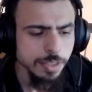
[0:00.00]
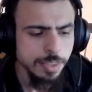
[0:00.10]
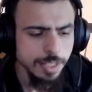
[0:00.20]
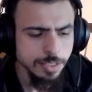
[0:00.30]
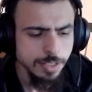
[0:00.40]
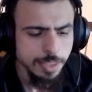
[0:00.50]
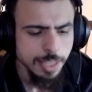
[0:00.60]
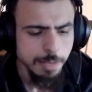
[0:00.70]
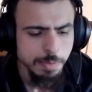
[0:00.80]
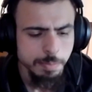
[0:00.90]
things like
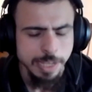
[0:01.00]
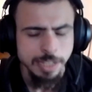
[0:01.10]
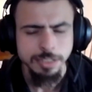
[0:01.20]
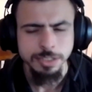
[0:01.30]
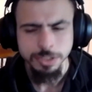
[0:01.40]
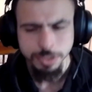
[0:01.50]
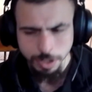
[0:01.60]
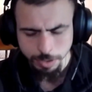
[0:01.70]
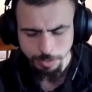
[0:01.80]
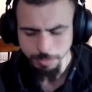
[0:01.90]
that. But my
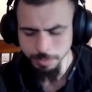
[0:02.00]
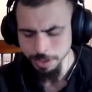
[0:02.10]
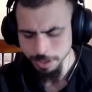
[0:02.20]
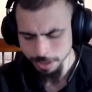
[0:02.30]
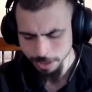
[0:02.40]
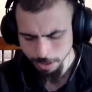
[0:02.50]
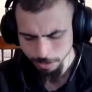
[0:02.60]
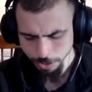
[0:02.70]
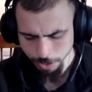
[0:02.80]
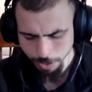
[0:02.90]
concern with this
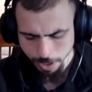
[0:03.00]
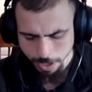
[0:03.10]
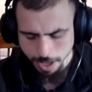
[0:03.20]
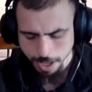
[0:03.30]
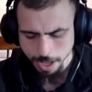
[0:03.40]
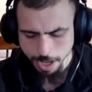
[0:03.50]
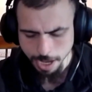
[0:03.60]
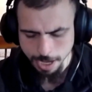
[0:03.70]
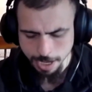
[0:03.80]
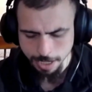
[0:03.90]
culture
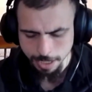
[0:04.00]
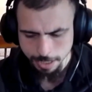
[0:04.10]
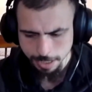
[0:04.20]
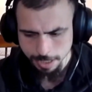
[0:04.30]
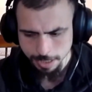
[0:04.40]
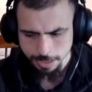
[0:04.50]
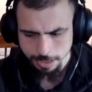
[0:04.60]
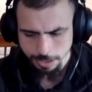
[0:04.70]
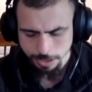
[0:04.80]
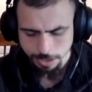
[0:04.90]

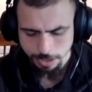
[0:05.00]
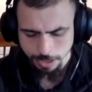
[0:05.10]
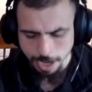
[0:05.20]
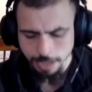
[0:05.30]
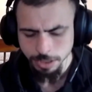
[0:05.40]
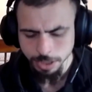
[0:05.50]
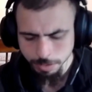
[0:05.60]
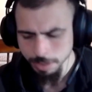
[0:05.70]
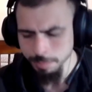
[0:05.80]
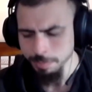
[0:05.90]
is has to do
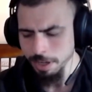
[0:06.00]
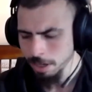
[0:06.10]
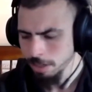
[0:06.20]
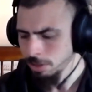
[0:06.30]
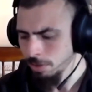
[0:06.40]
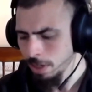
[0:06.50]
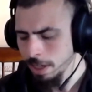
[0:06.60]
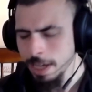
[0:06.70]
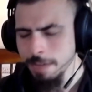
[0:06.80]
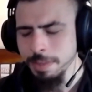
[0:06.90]
with a
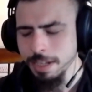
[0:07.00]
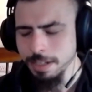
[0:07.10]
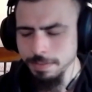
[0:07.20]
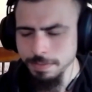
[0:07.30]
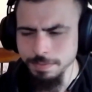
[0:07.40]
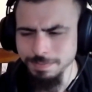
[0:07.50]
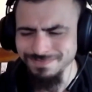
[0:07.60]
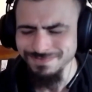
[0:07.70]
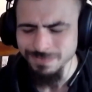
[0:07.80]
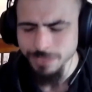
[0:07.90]
game that
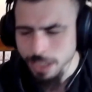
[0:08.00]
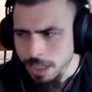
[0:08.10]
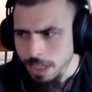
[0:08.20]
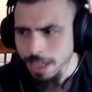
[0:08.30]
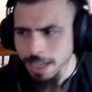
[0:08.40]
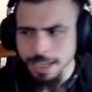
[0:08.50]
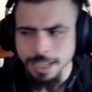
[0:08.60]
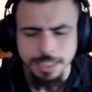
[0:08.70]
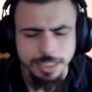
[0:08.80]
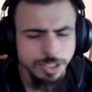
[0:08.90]

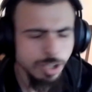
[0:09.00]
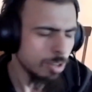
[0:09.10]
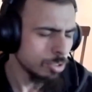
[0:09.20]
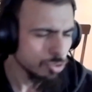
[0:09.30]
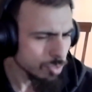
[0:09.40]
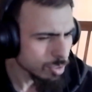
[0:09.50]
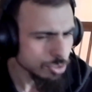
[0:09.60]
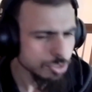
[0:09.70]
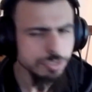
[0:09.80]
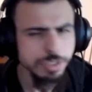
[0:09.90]
is
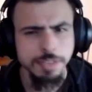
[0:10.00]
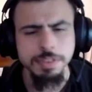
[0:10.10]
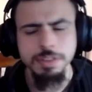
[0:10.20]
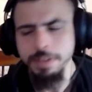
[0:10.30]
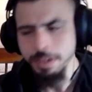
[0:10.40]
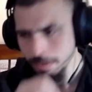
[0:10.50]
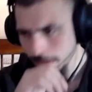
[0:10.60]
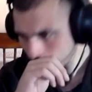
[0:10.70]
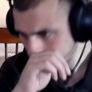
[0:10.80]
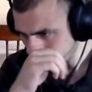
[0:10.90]
controversial, even though
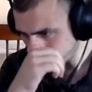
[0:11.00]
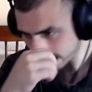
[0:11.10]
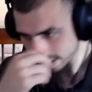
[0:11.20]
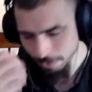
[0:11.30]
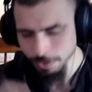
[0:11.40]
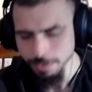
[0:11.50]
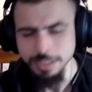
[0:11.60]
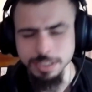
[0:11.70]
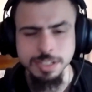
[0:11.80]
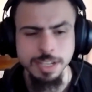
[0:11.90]
for
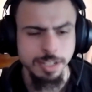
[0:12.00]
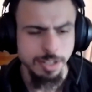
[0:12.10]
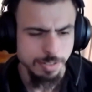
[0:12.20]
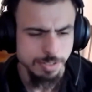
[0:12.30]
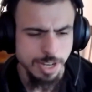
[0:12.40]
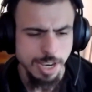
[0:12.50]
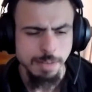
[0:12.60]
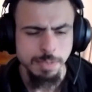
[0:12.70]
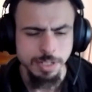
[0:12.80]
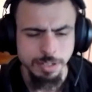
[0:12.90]
reasons I can
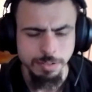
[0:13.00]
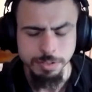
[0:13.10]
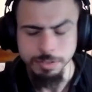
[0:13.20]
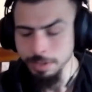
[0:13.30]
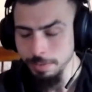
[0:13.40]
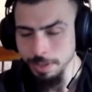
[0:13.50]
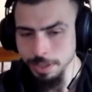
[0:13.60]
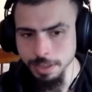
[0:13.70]
understand but don't agree with.